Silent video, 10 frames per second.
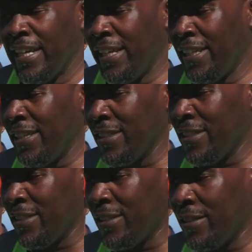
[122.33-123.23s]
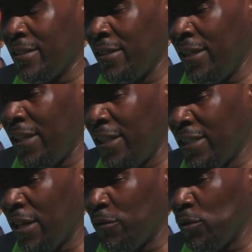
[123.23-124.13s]
It is the
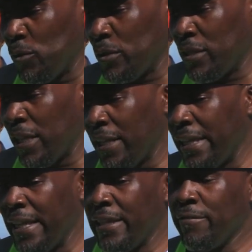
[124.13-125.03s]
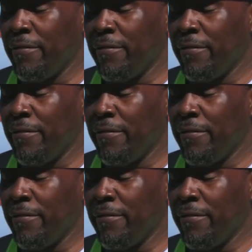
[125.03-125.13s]
interviews that then the